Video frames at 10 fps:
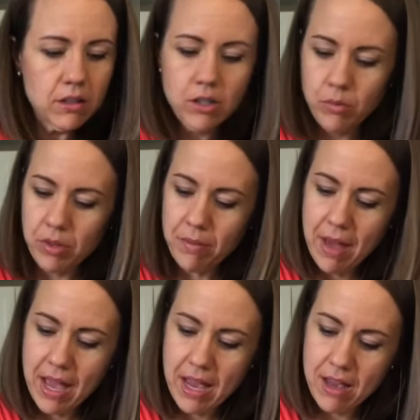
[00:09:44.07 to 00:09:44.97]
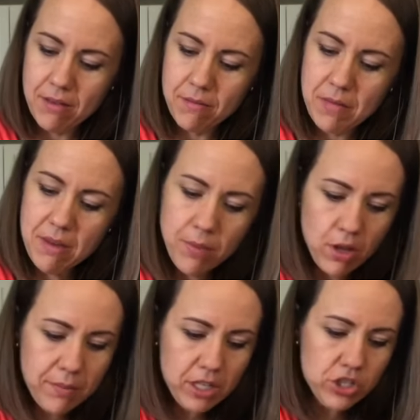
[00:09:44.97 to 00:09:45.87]
with my meatball
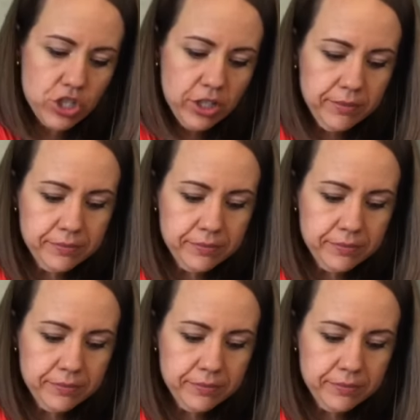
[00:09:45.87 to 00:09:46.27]
mixture.